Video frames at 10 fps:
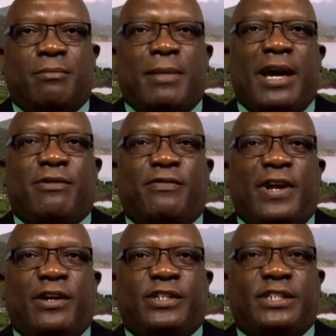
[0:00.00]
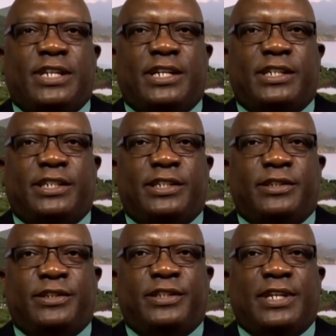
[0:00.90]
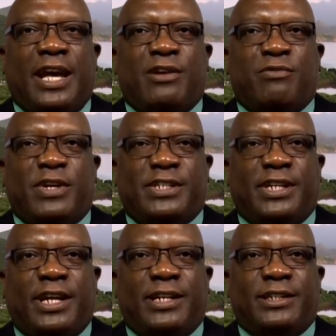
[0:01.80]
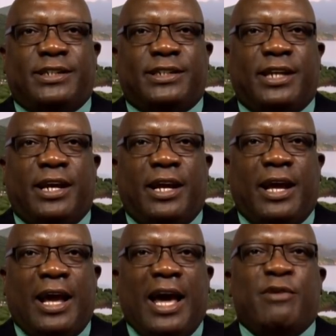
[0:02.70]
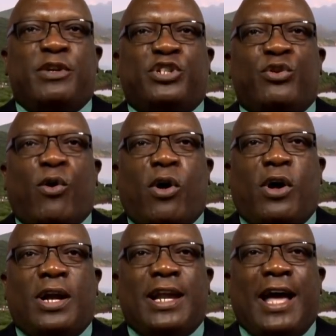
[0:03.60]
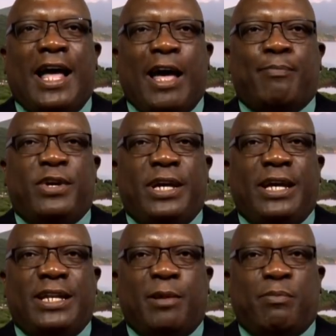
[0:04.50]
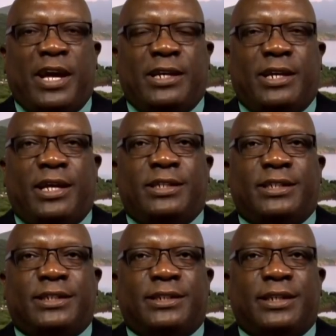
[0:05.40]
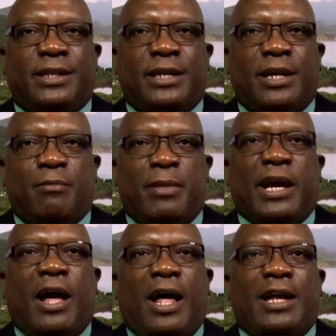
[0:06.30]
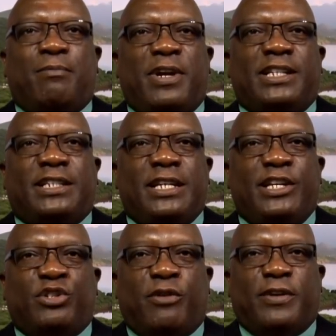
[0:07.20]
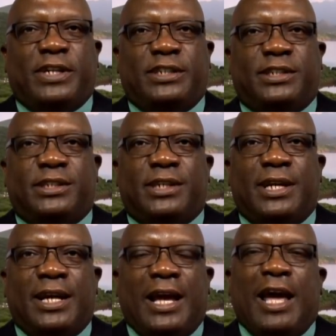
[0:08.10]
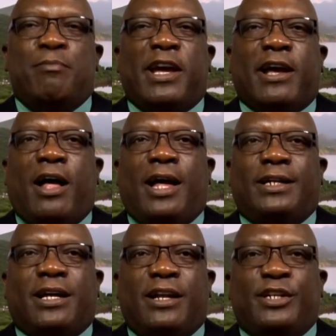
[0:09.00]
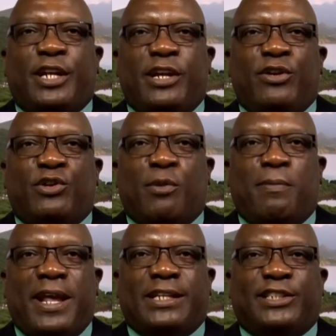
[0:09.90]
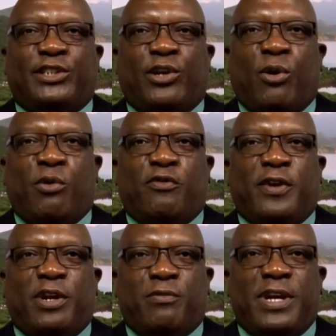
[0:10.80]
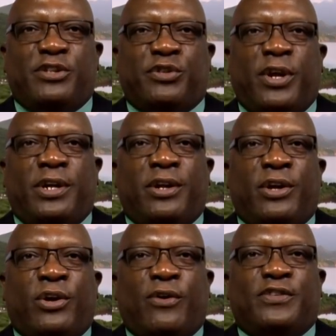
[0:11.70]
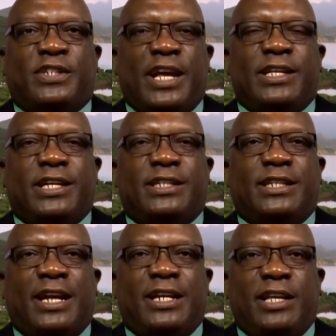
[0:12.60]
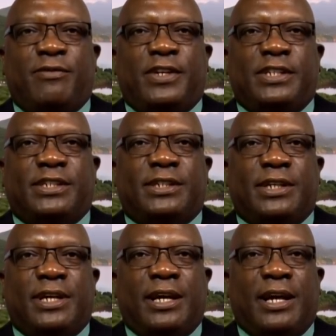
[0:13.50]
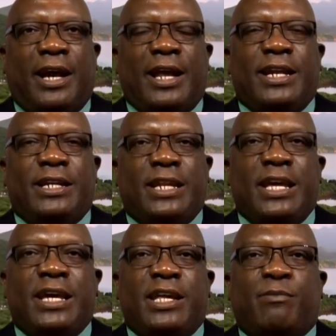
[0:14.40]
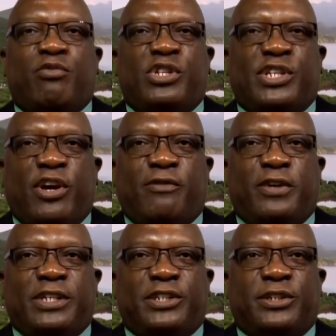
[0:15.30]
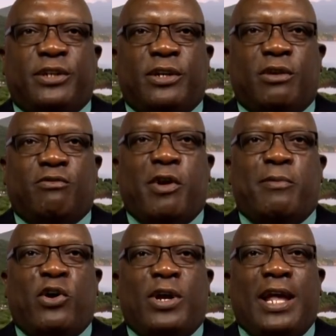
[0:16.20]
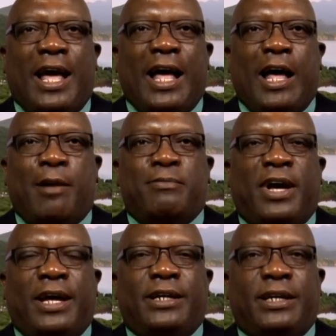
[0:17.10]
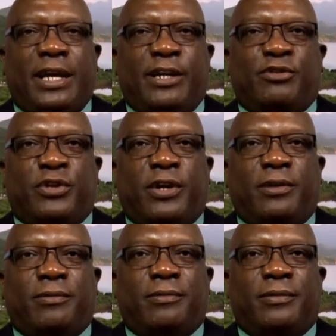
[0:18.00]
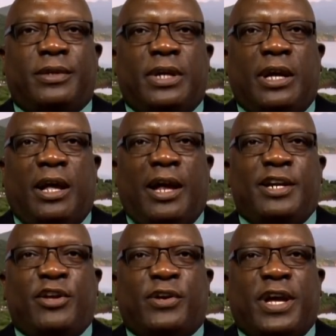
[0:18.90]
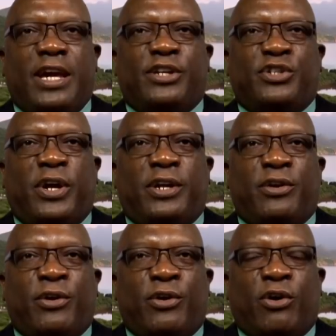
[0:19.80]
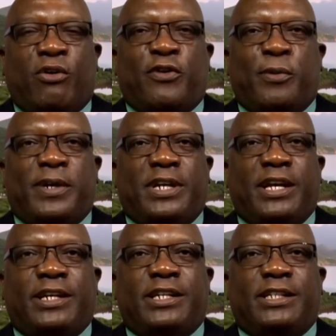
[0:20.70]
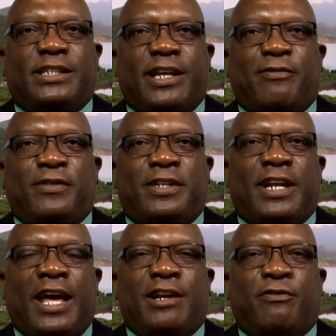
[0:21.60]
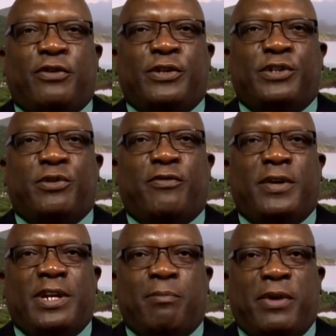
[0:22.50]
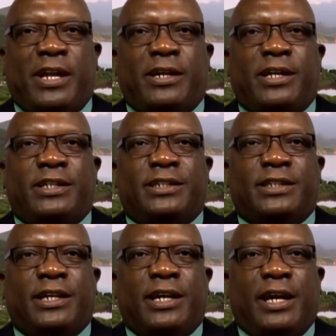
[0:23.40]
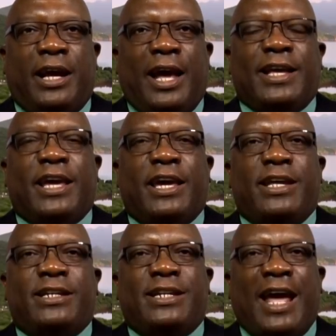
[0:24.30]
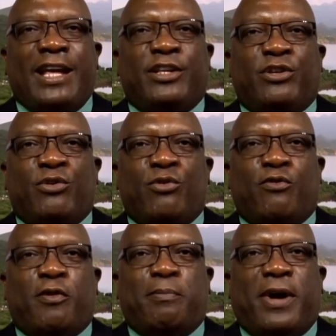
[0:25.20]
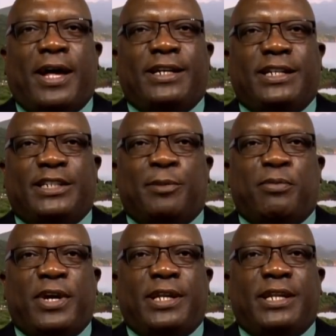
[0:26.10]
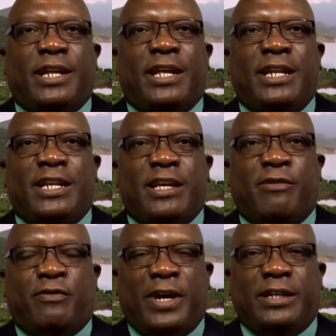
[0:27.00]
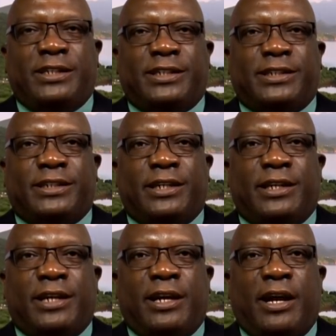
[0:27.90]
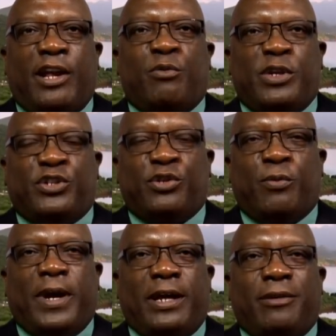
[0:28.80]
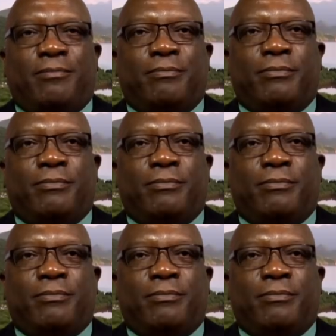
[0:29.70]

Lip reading: My fellow citizens and residents, I wish you all a happy independence. May God bless each of us, and may God continue to bless our Federation of St. Kitts and Nevis, and indeed preserve us from all harm and danger. On the occasion of our 37th anniversary of independence, I again thank you for participating in the events and wish you well.